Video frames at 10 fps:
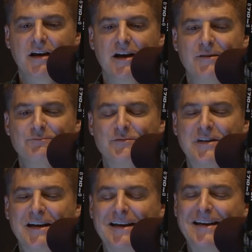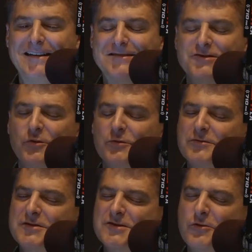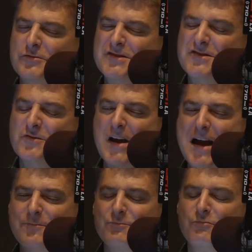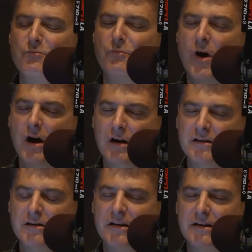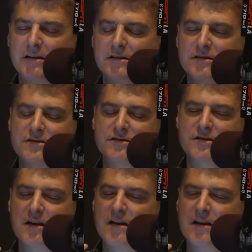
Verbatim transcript: So describe Mark. He is